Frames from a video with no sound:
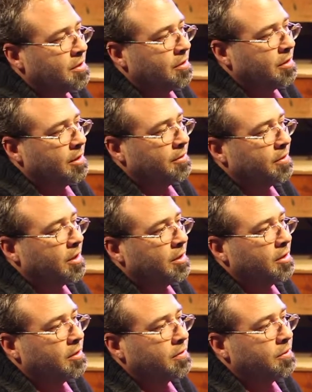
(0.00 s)
story
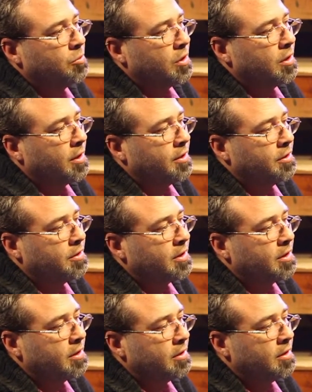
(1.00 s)
flyer from when I used
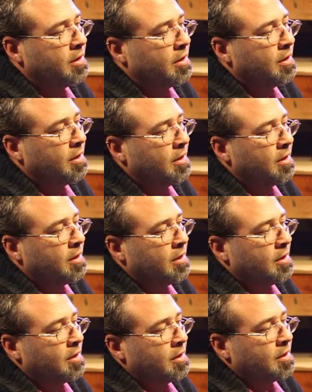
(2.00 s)
to
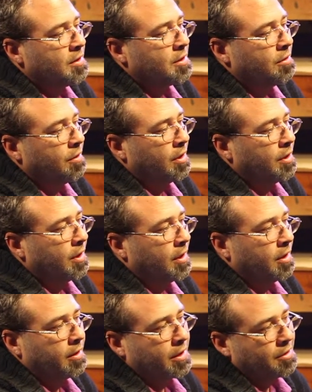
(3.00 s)
to run
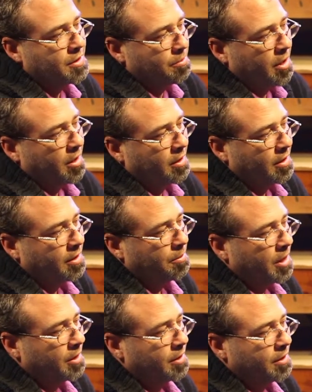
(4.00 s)
that. That was a band I
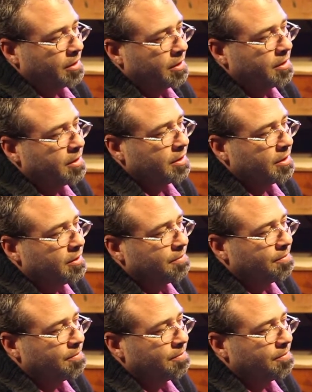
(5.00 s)
managed.